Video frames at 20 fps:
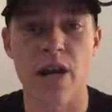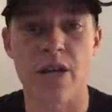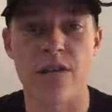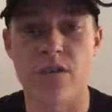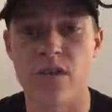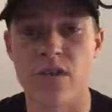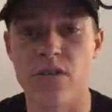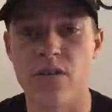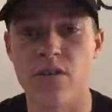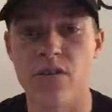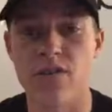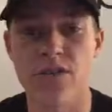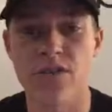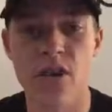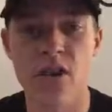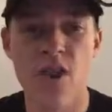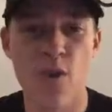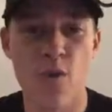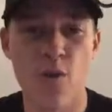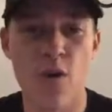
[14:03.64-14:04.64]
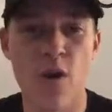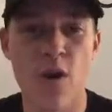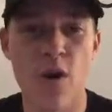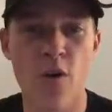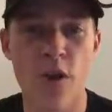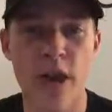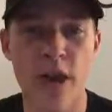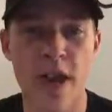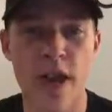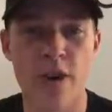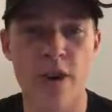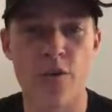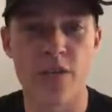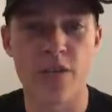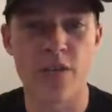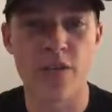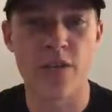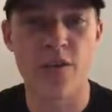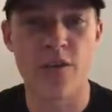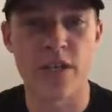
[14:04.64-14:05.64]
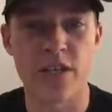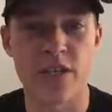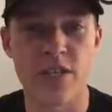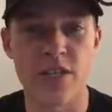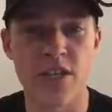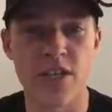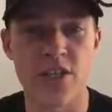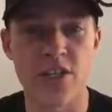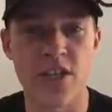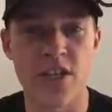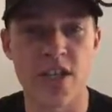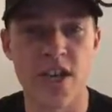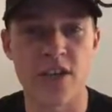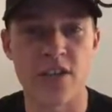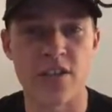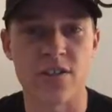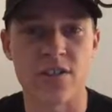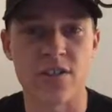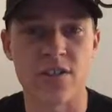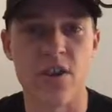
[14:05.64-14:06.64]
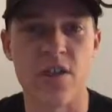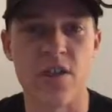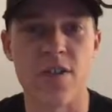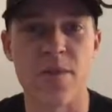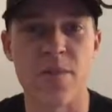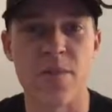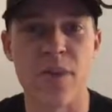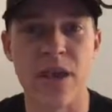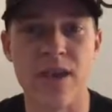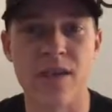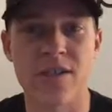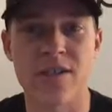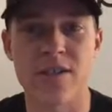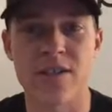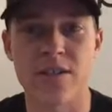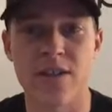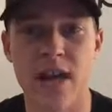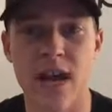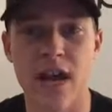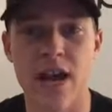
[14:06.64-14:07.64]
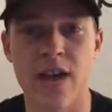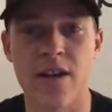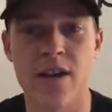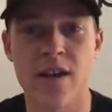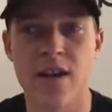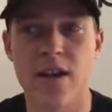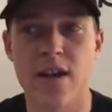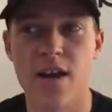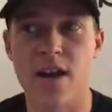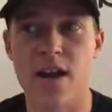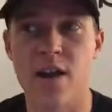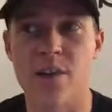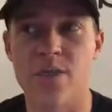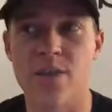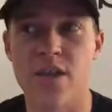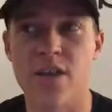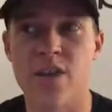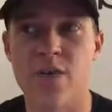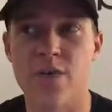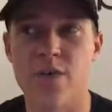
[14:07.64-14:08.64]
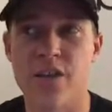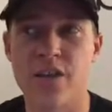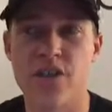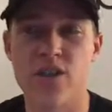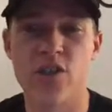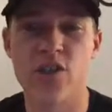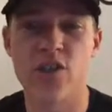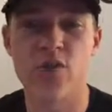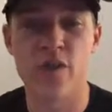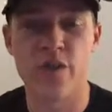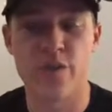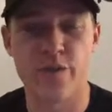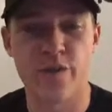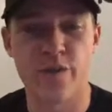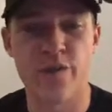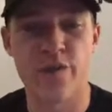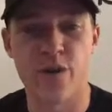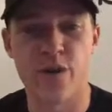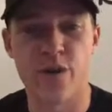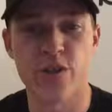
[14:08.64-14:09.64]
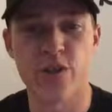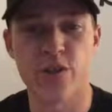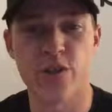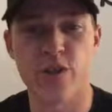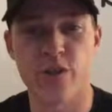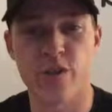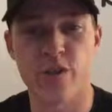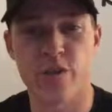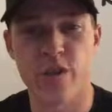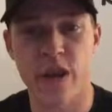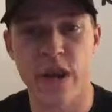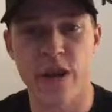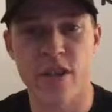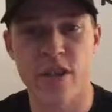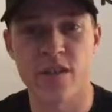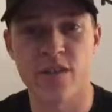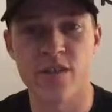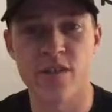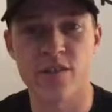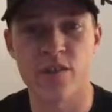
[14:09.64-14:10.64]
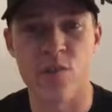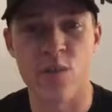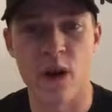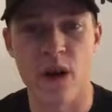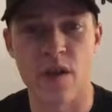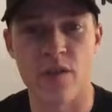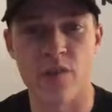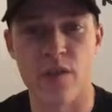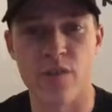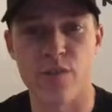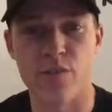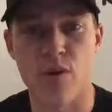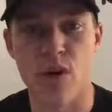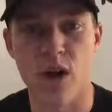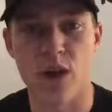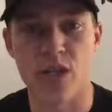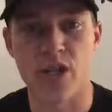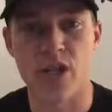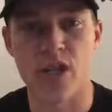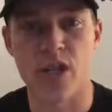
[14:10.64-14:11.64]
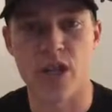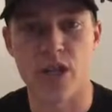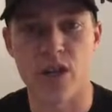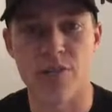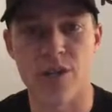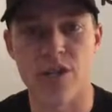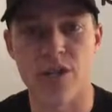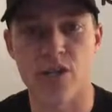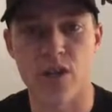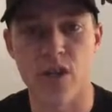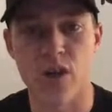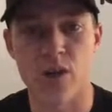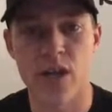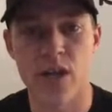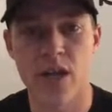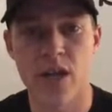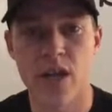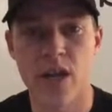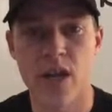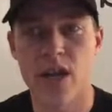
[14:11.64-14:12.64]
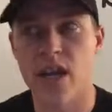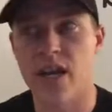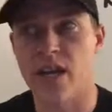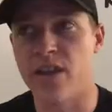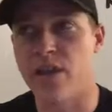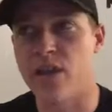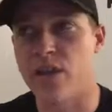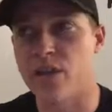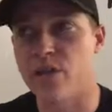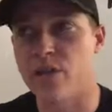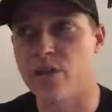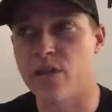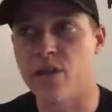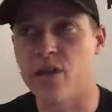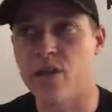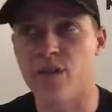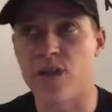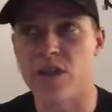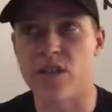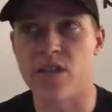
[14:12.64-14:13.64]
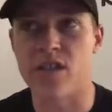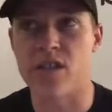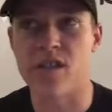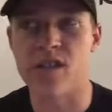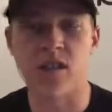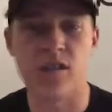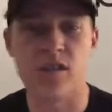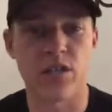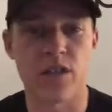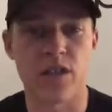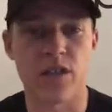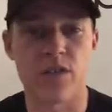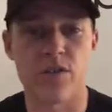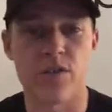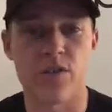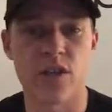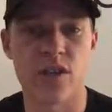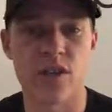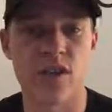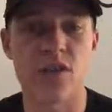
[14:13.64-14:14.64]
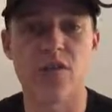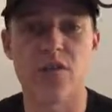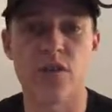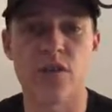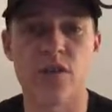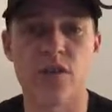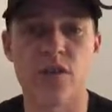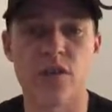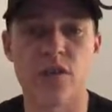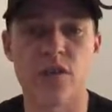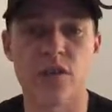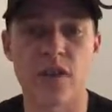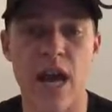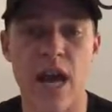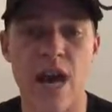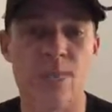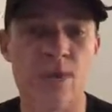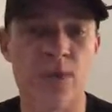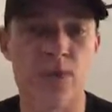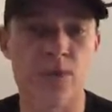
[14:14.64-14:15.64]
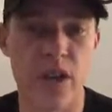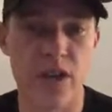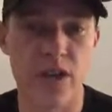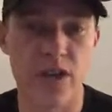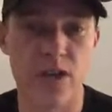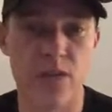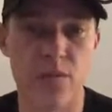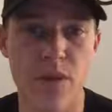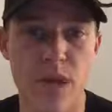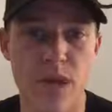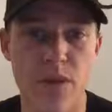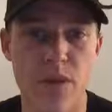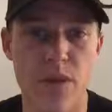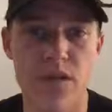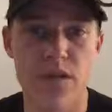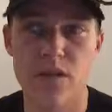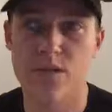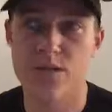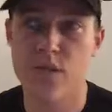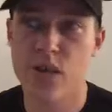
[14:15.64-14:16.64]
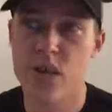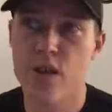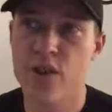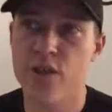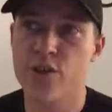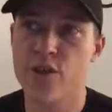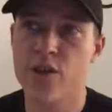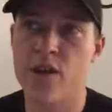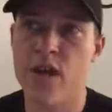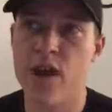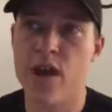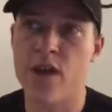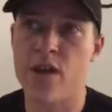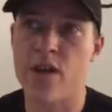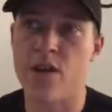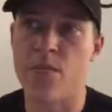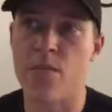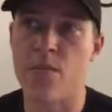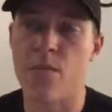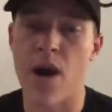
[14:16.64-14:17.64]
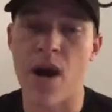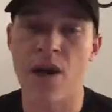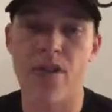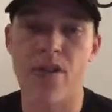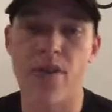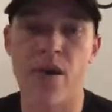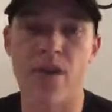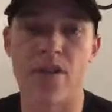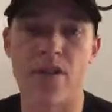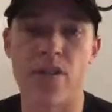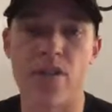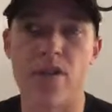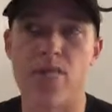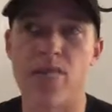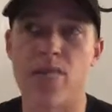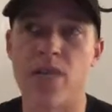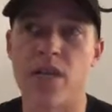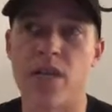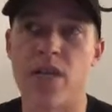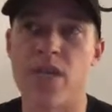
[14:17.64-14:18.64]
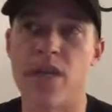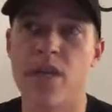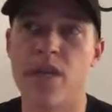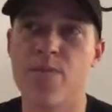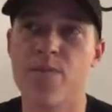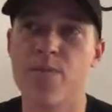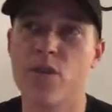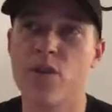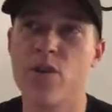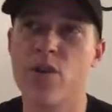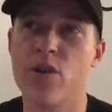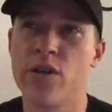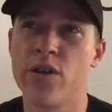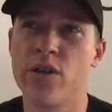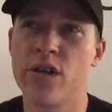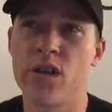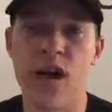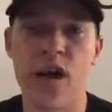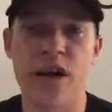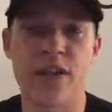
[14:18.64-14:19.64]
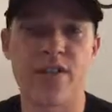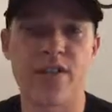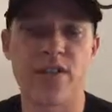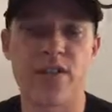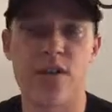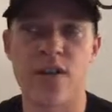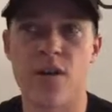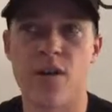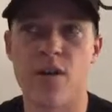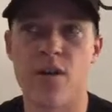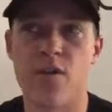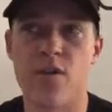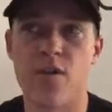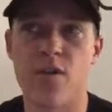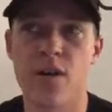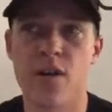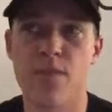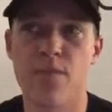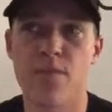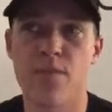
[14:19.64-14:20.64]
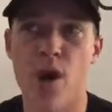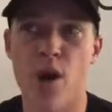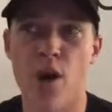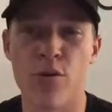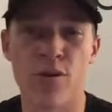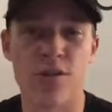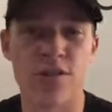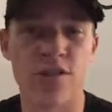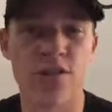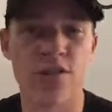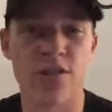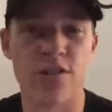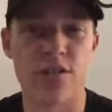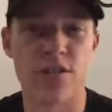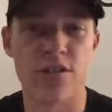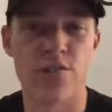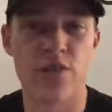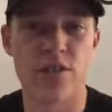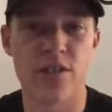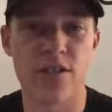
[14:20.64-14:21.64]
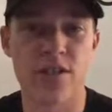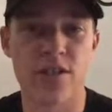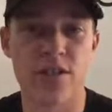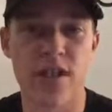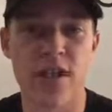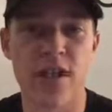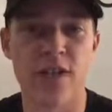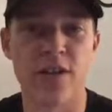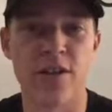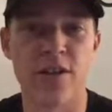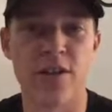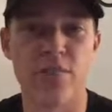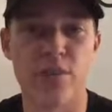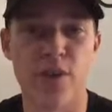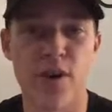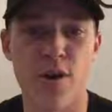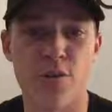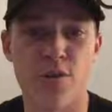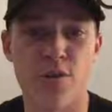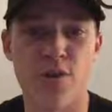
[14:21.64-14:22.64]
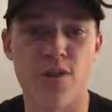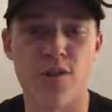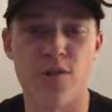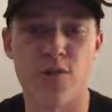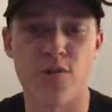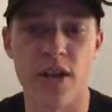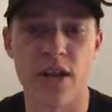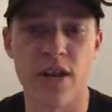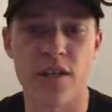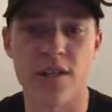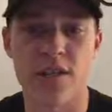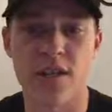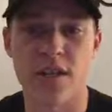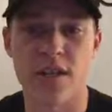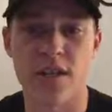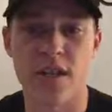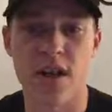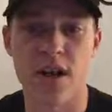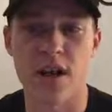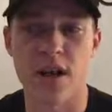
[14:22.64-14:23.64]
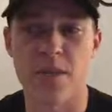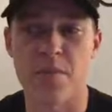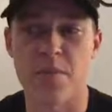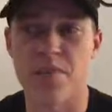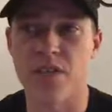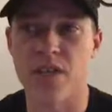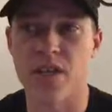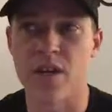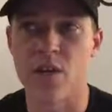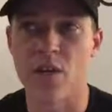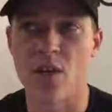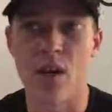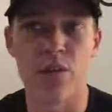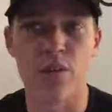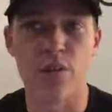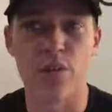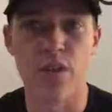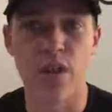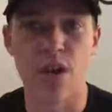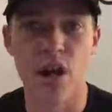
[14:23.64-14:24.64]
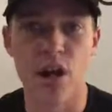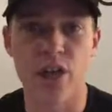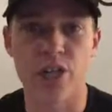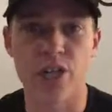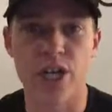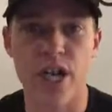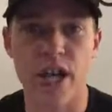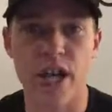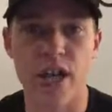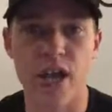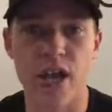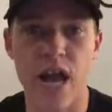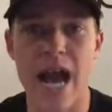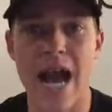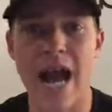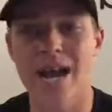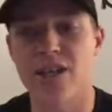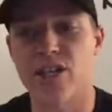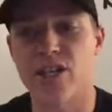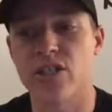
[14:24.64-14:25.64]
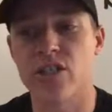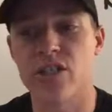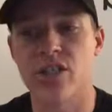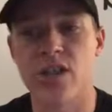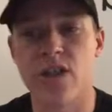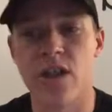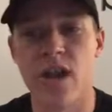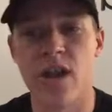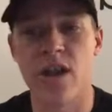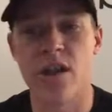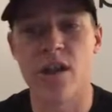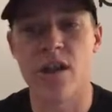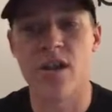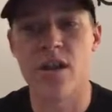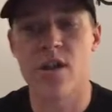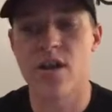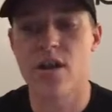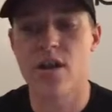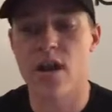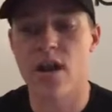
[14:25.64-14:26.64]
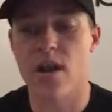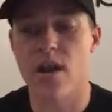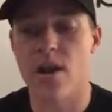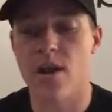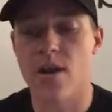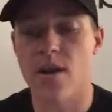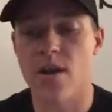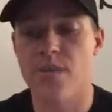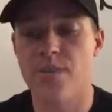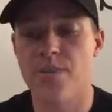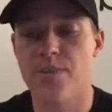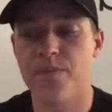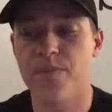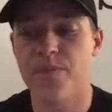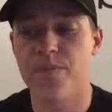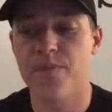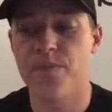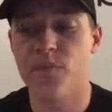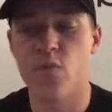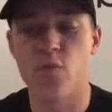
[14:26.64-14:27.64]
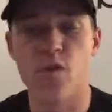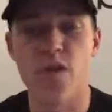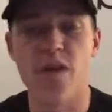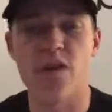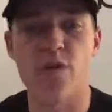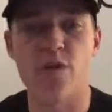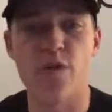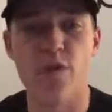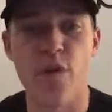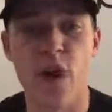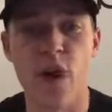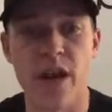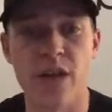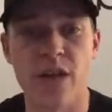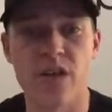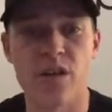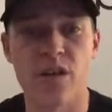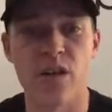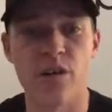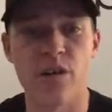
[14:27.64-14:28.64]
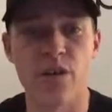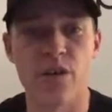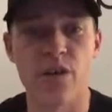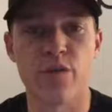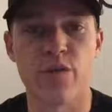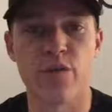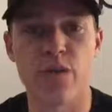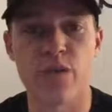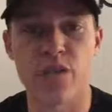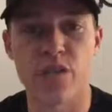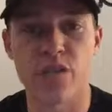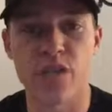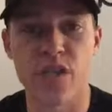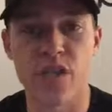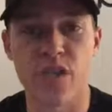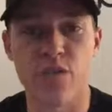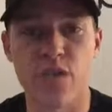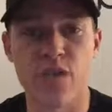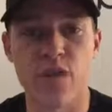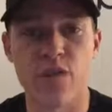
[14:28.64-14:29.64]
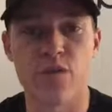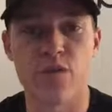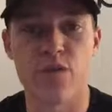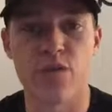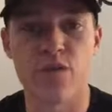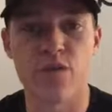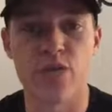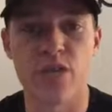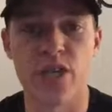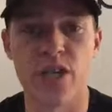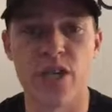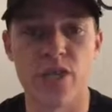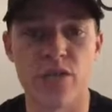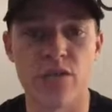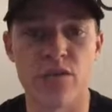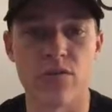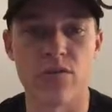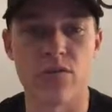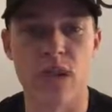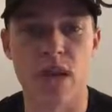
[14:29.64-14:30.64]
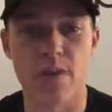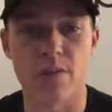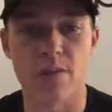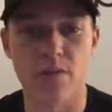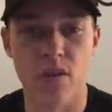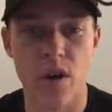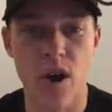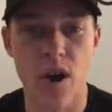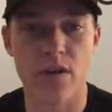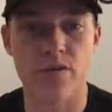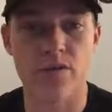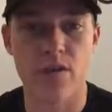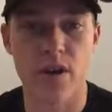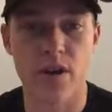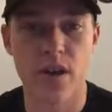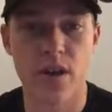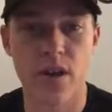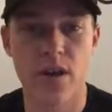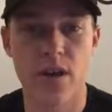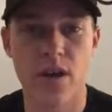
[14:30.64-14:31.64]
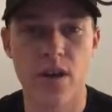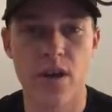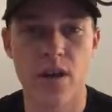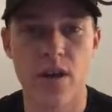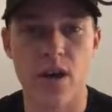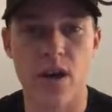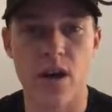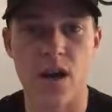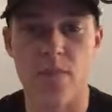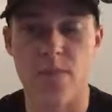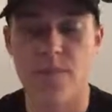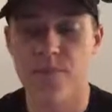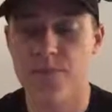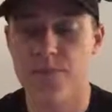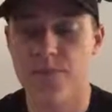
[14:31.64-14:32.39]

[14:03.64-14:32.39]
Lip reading: ICOs were okay with doing such things on the basis that, this is sort of the first phase of where this project or company is going. And this first phase is simply using an alternative capital raising mechanism. So then my thought is simply, couldn't an ICO post its pre-sale and post its raising, on the blockchain actually then redefine itself or convert itself into a traditional type of offering?